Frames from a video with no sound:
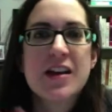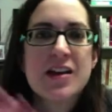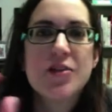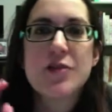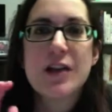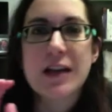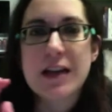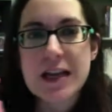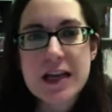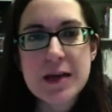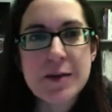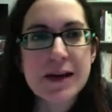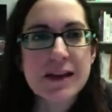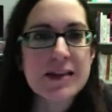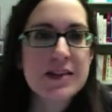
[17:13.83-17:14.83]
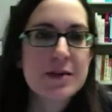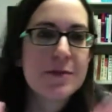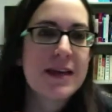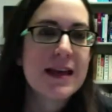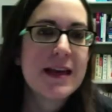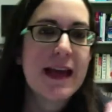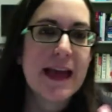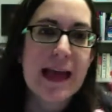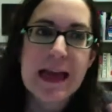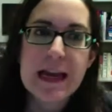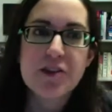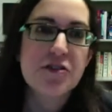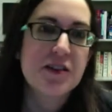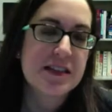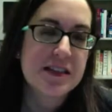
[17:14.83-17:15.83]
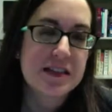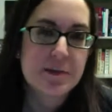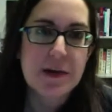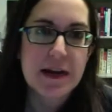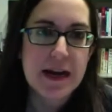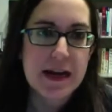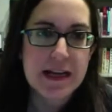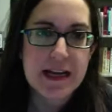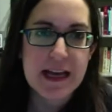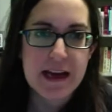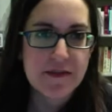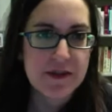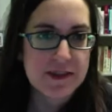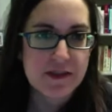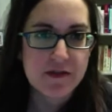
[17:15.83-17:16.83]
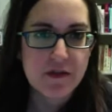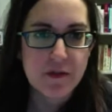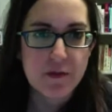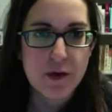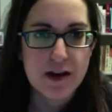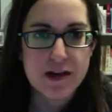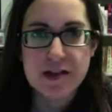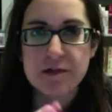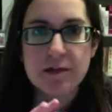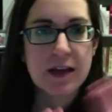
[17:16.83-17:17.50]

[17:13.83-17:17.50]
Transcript: you can email it to me and you can submit it on Canvas if you want to.